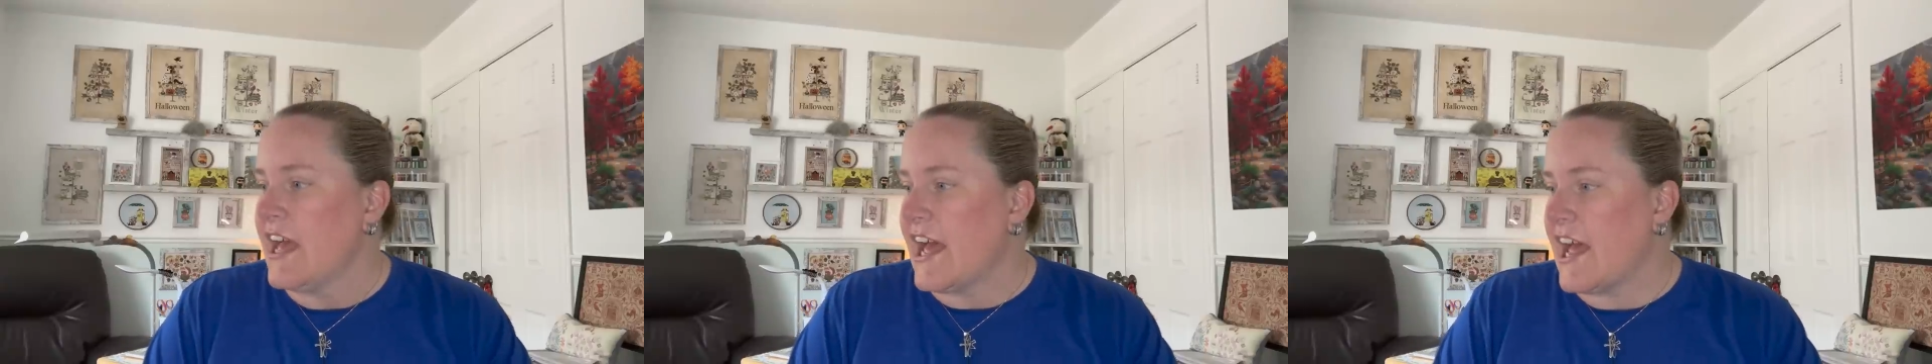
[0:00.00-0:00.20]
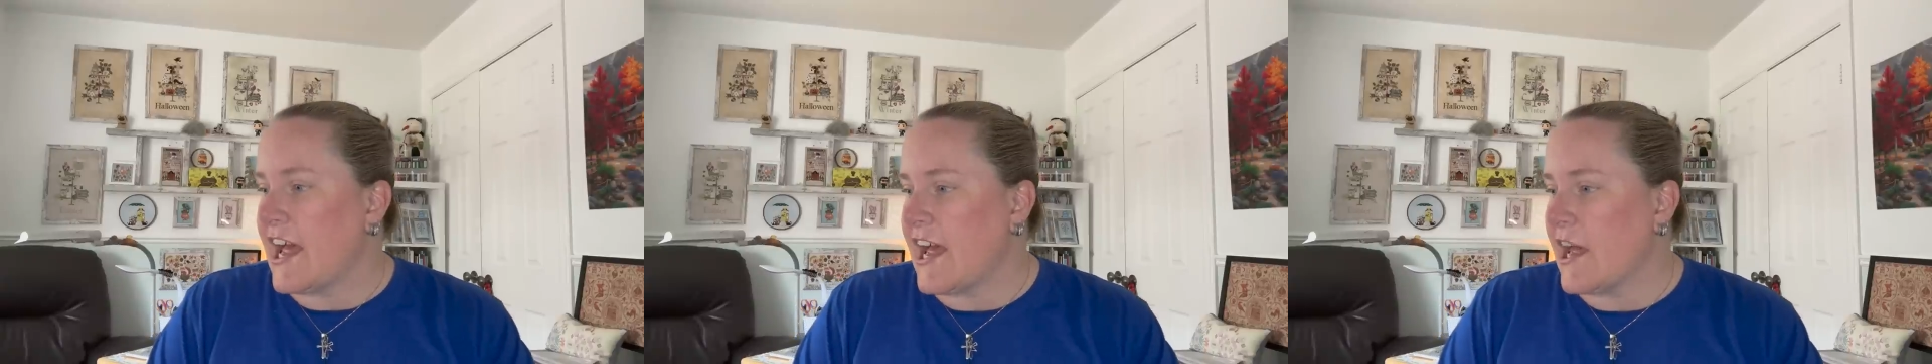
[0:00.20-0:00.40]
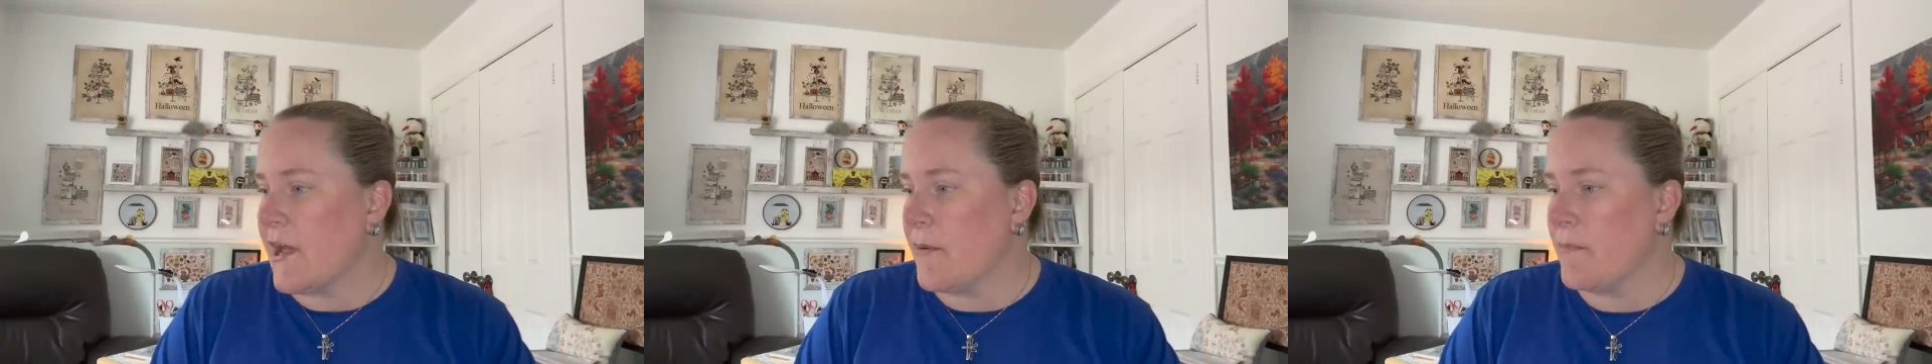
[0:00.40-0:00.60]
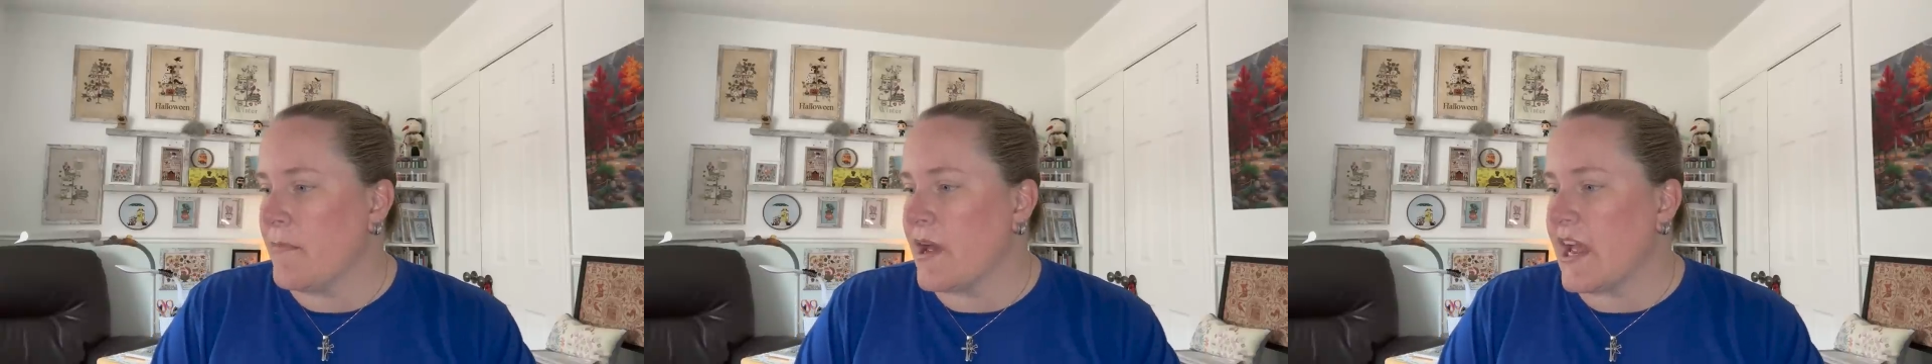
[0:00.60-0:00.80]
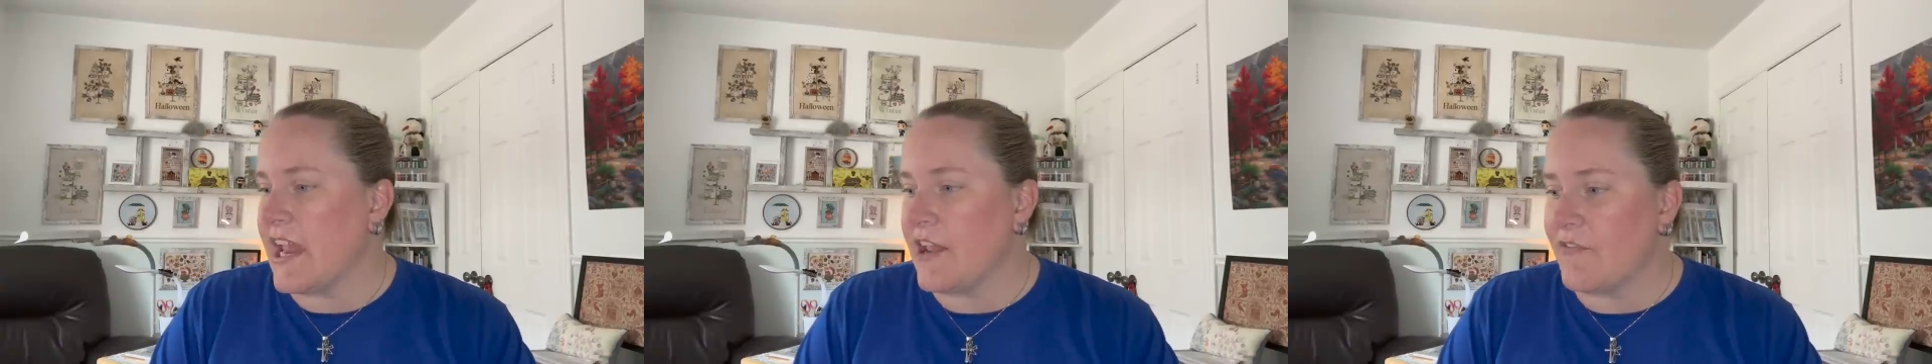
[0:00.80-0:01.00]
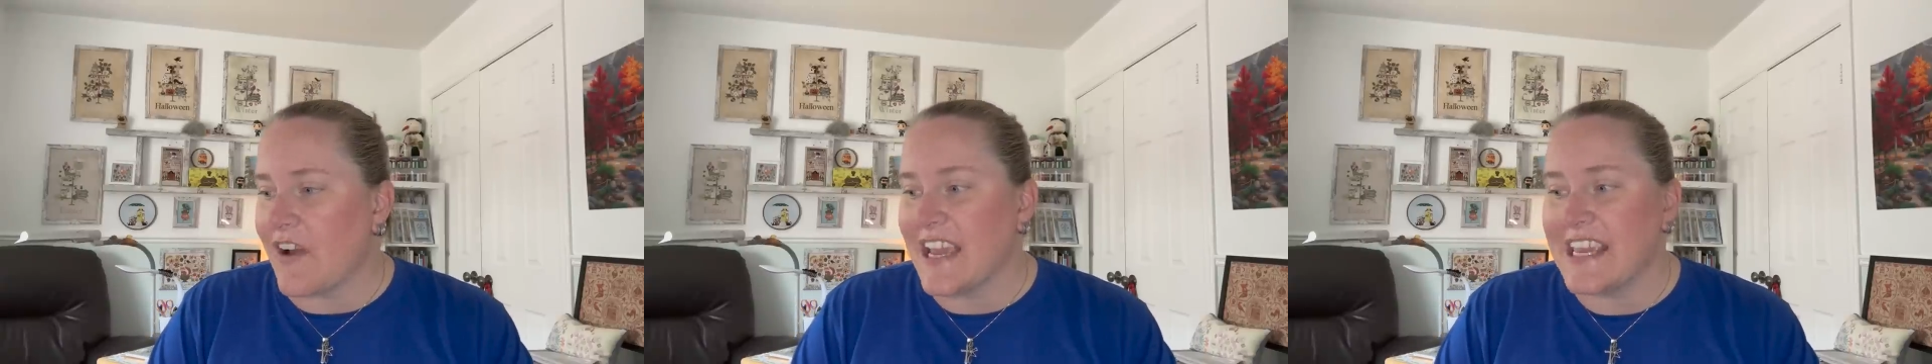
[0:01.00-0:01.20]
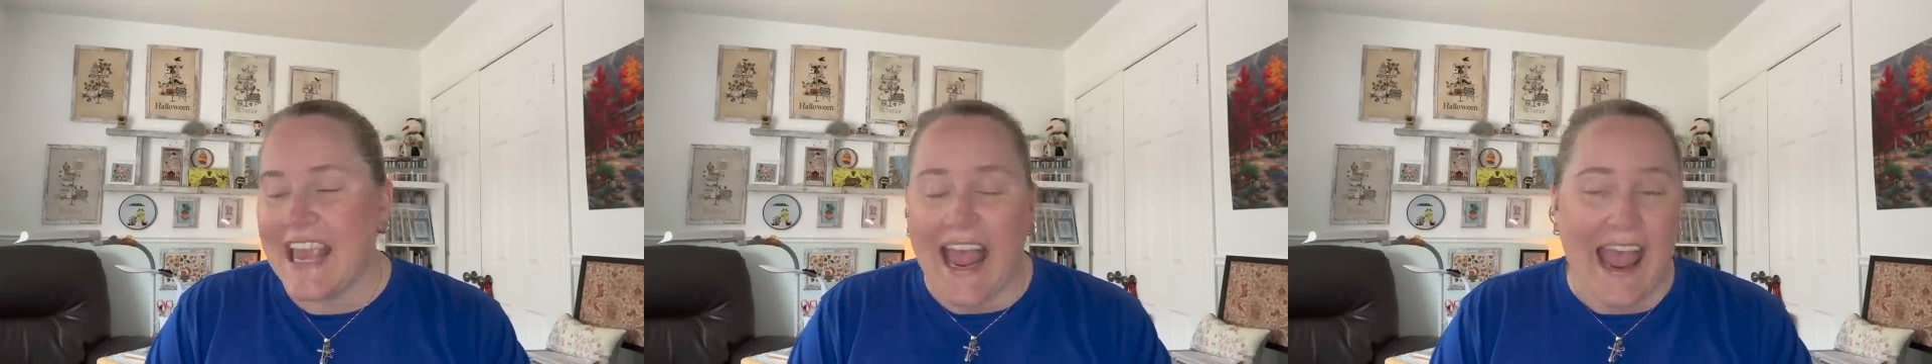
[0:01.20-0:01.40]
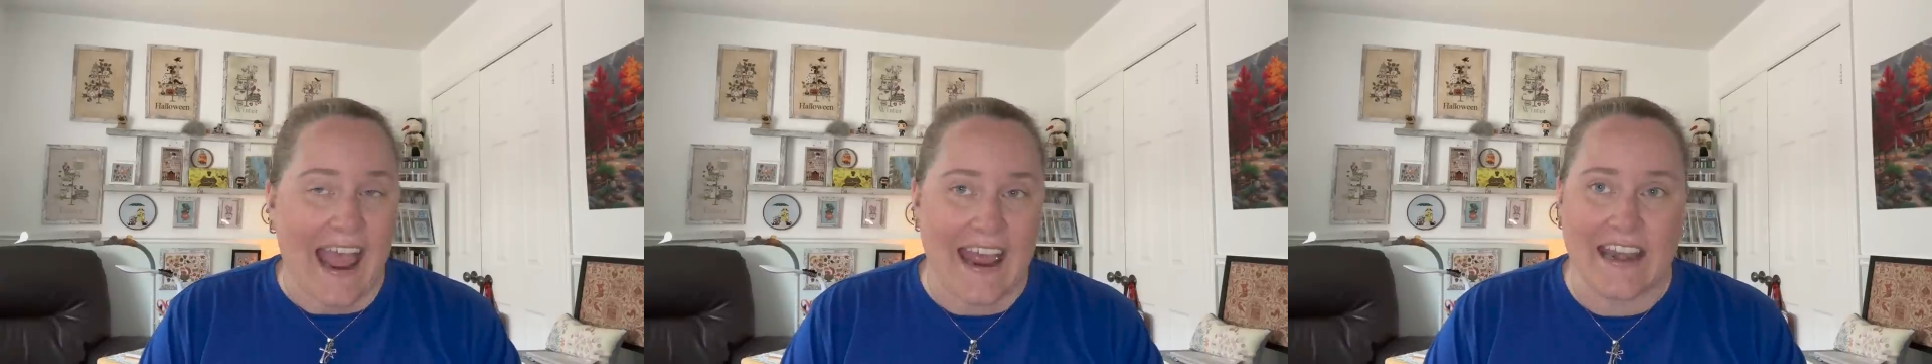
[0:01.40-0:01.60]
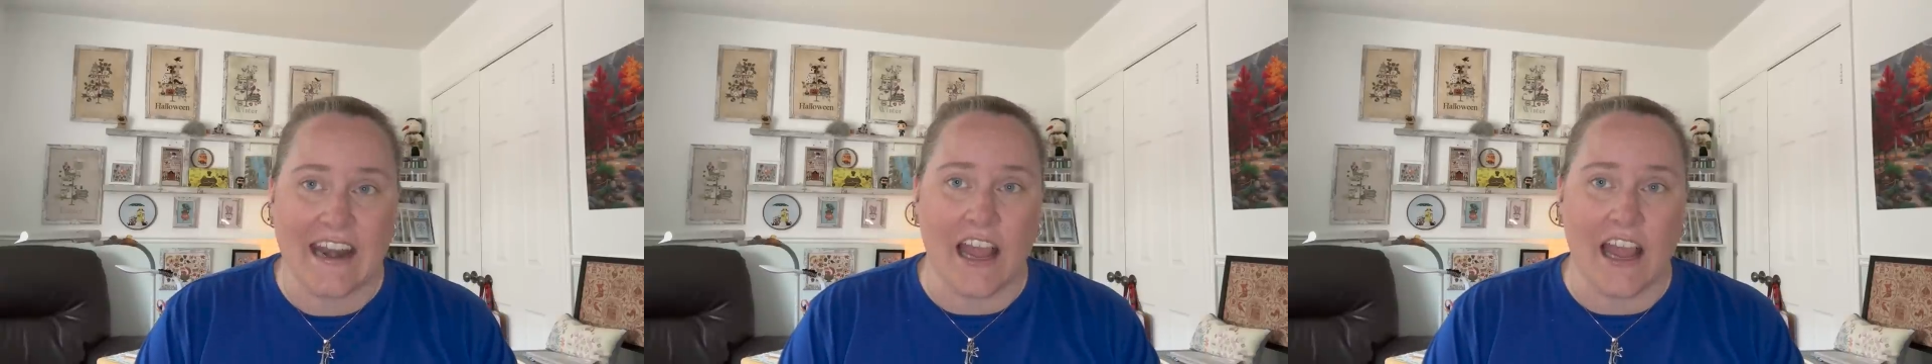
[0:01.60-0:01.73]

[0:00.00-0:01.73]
If I can,